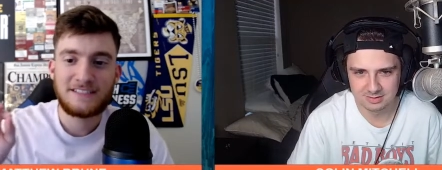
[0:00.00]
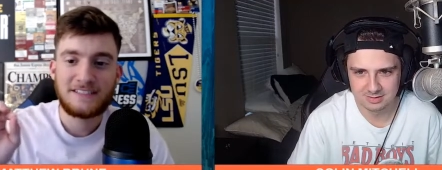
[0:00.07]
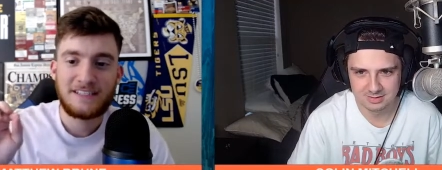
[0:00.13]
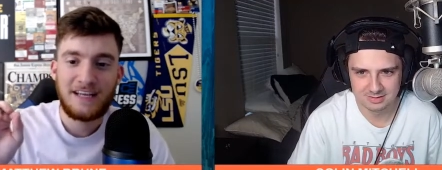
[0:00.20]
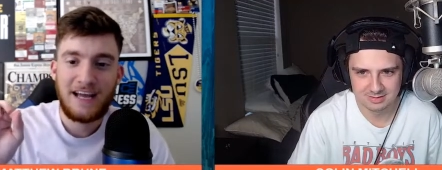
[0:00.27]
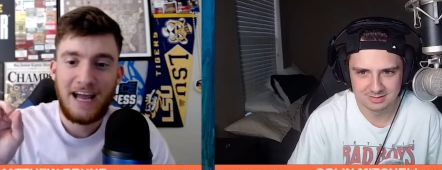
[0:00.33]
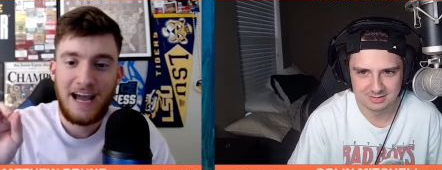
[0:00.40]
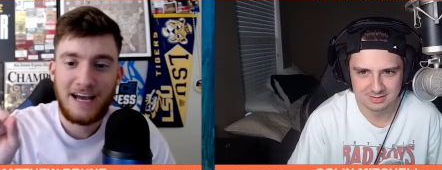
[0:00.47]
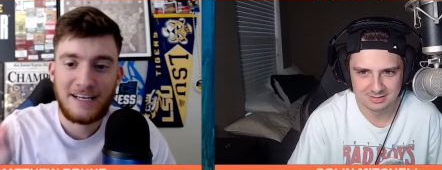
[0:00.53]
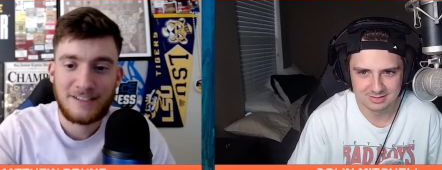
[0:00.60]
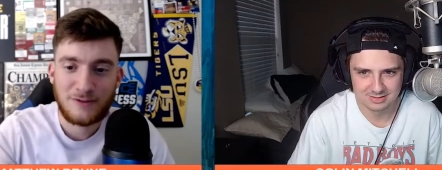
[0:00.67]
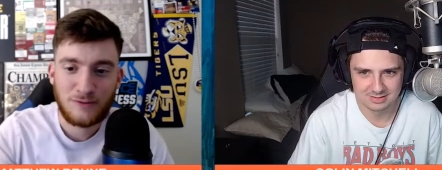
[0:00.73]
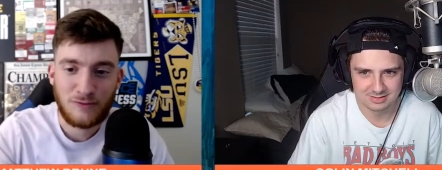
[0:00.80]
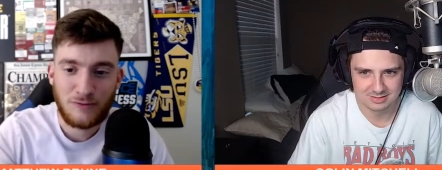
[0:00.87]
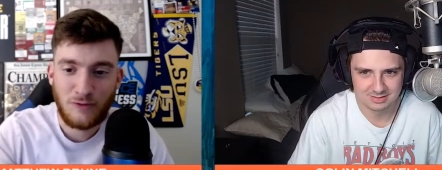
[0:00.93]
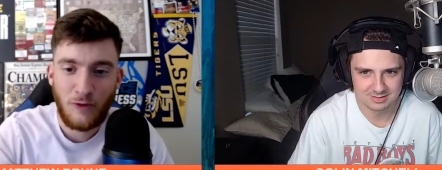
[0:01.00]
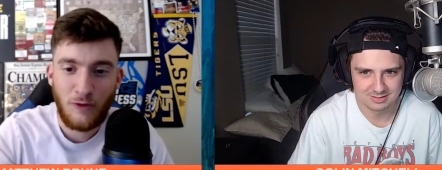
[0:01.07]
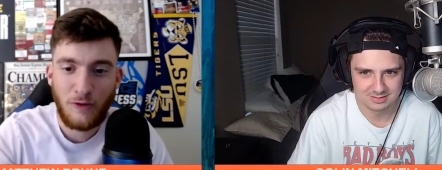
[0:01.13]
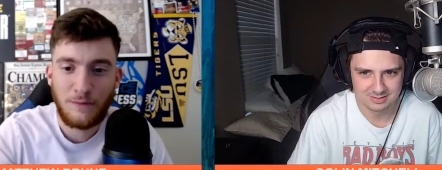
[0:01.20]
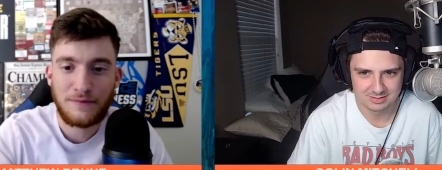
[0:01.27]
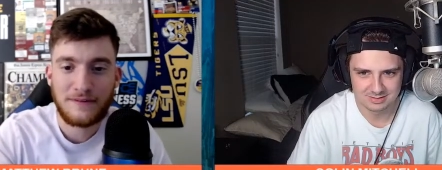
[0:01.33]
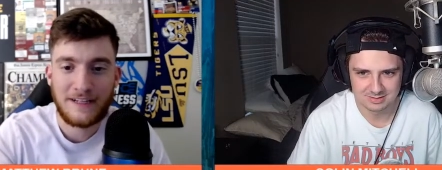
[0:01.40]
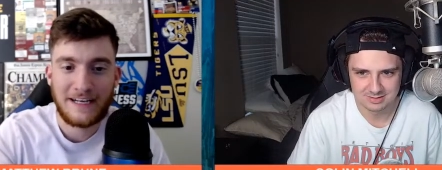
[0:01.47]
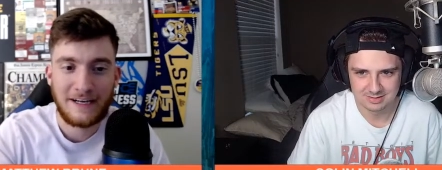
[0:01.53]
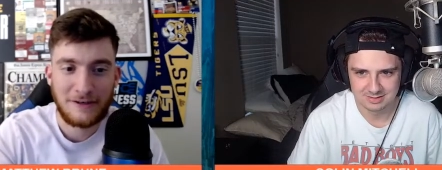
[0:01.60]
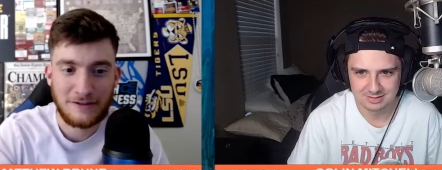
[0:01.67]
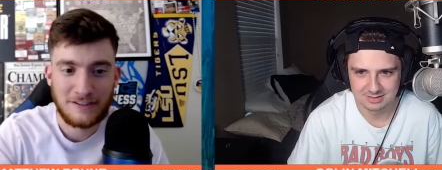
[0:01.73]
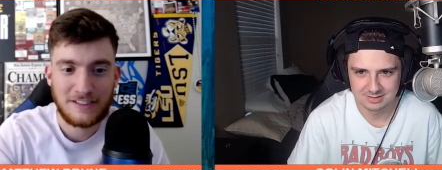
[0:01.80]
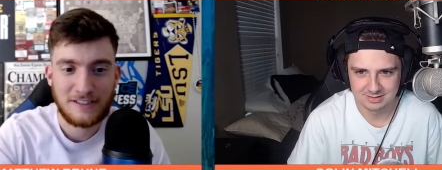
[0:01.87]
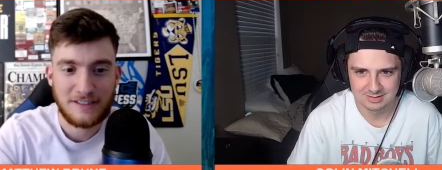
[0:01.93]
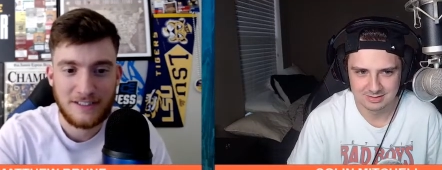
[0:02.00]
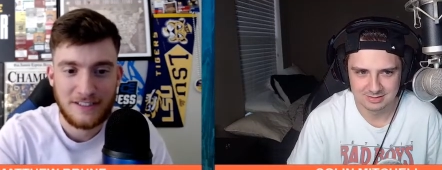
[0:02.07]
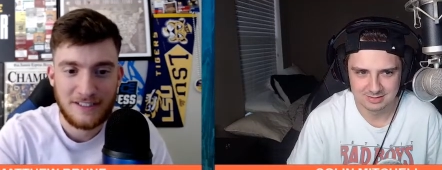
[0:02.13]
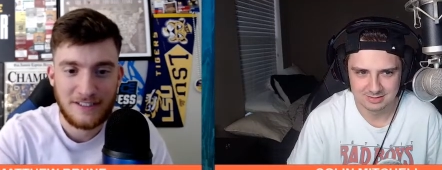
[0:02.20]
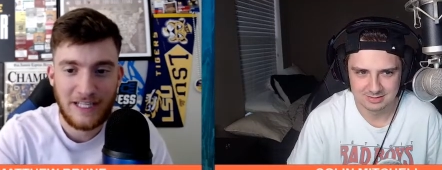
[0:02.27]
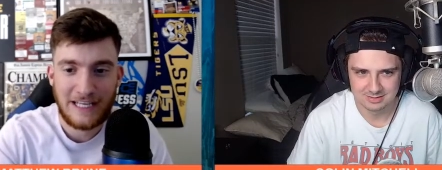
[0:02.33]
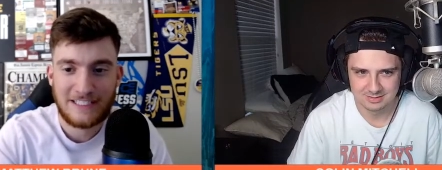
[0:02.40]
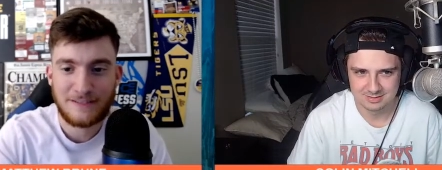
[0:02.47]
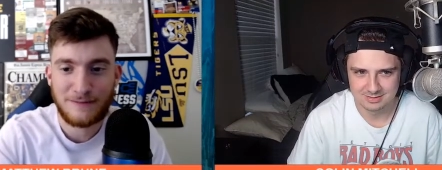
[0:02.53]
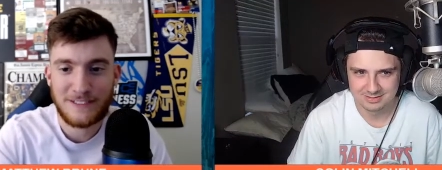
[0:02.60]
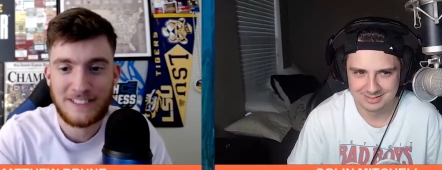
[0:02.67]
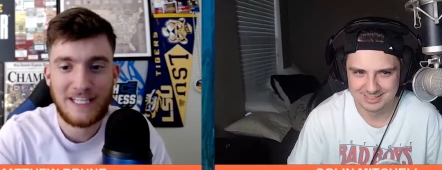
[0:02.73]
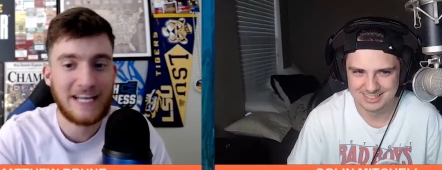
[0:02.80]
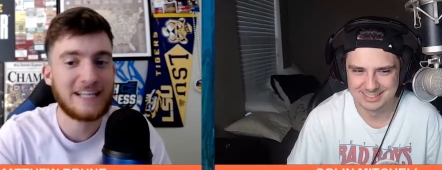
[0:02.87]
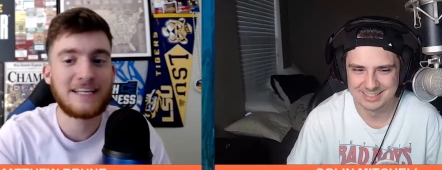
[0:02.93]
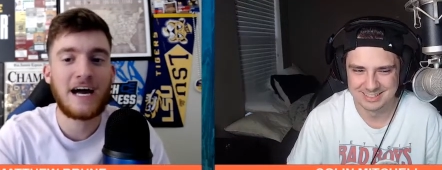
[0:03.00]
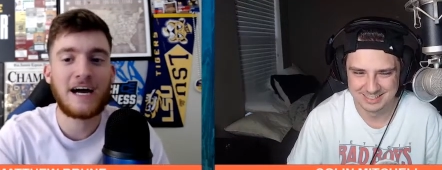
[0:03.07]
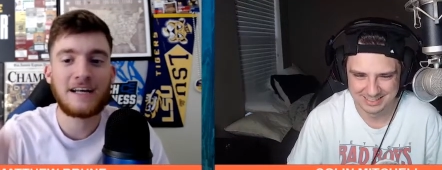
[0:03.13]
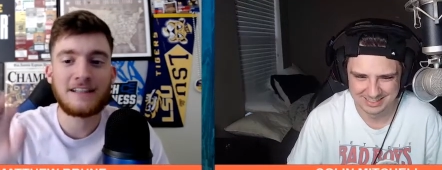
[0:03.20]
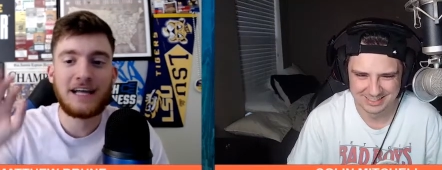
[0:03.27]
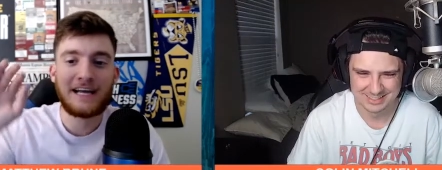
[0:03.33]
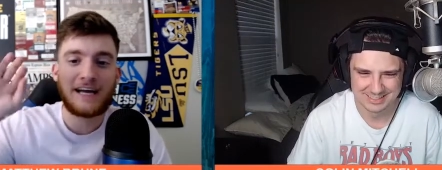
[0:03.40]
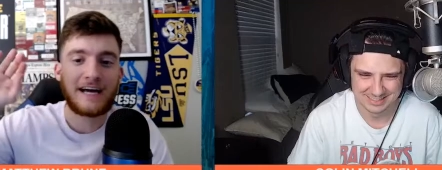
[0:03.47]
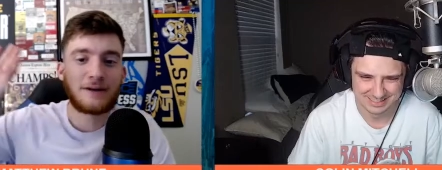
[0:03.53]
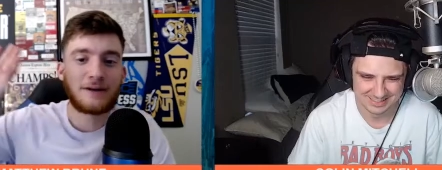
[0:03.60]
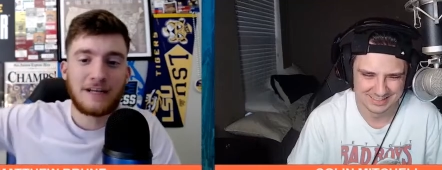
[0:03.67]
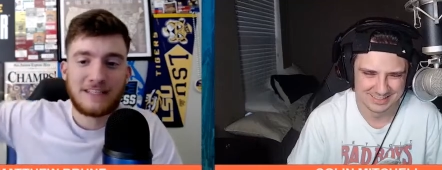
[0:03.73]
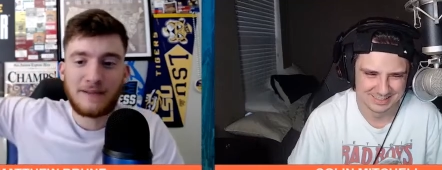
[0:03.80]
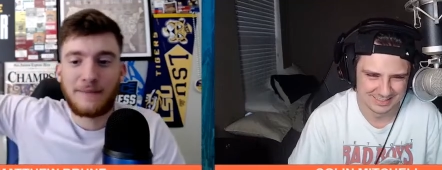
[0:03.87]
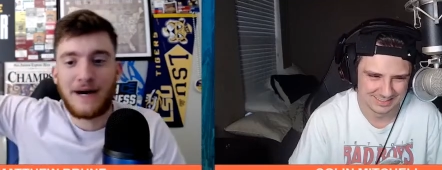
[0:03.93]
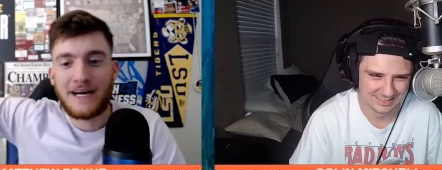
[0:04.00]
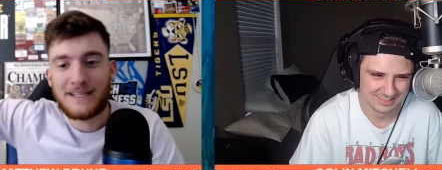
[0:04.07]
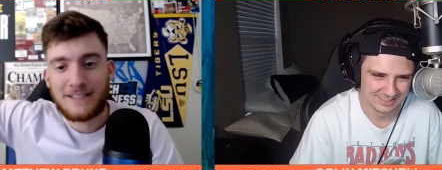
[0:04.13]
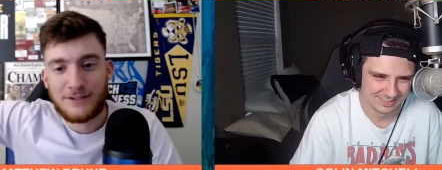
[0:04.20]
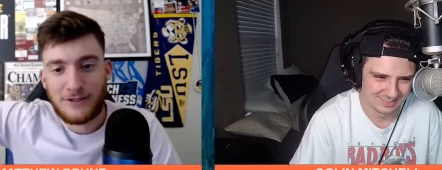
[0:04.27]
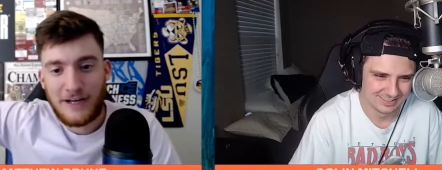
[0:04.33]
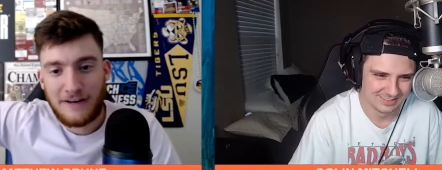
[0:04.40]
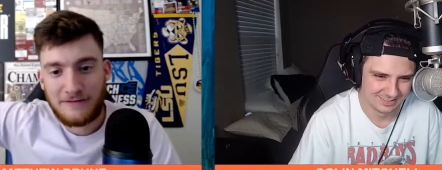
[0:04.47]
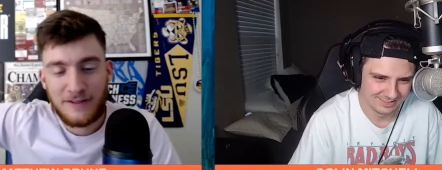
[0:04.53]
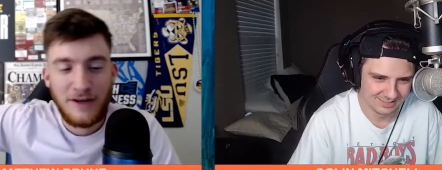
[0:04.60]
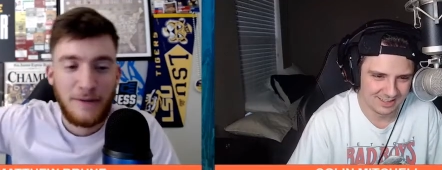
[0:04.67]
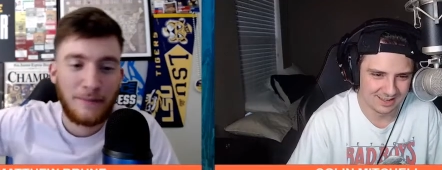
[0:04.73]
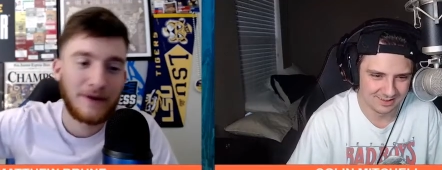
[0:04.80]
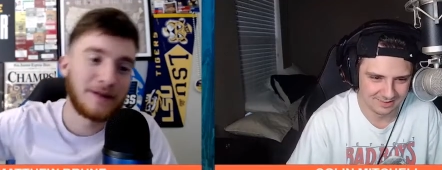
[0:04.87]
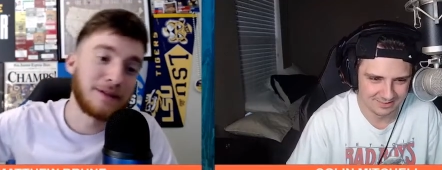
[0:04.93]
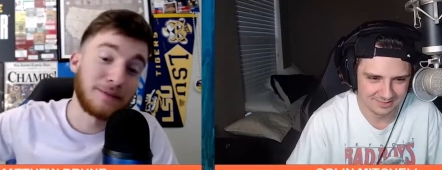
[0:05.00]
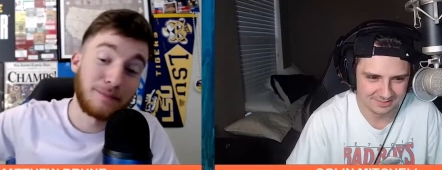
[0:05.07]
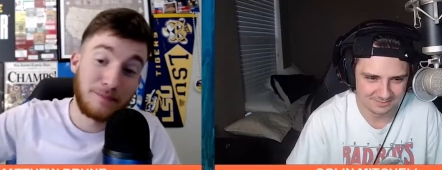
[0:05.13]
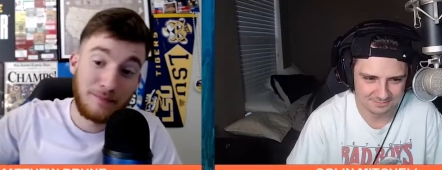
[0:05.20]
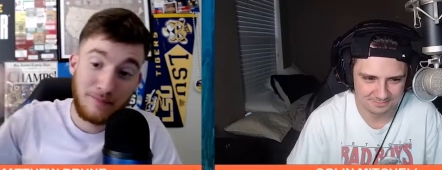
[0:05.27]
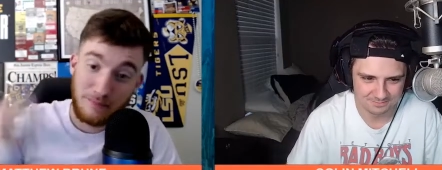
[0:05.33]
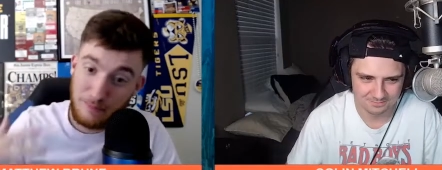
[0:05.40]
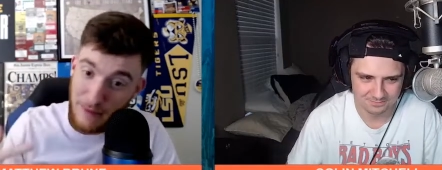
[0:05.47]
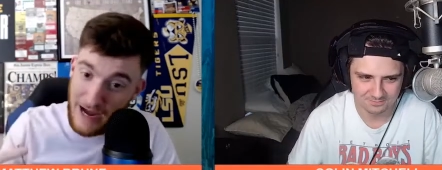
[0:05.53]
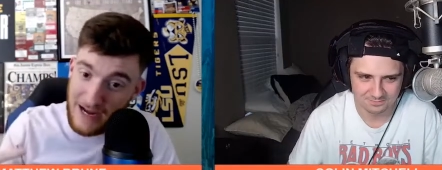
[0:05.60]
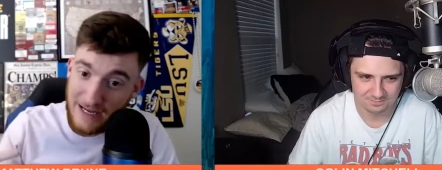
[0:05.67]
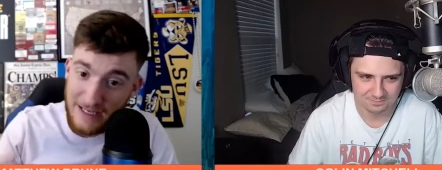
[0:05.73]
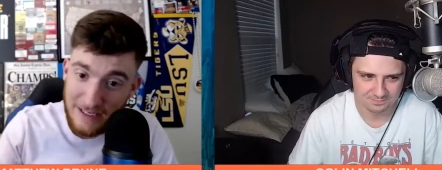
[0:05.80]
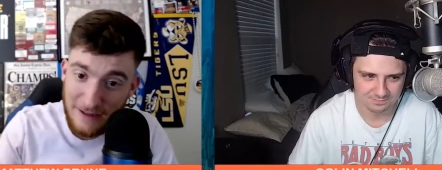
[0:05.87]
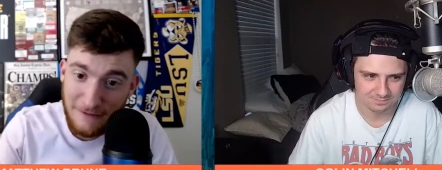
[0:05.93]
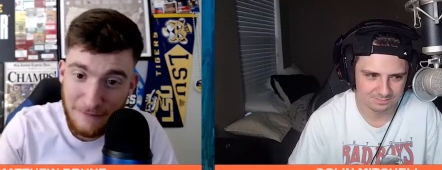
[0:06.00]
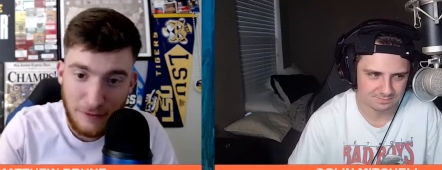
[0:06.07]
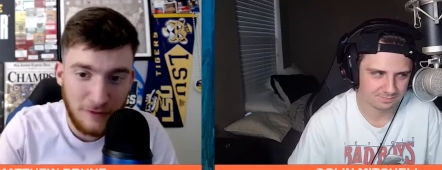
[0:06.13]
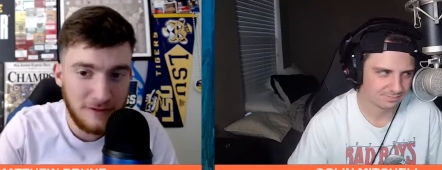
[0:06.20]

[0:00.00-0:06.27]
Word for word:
Speaker 1: as role players. It's like, like not like I don't like them high in the draft, but yeah back into the first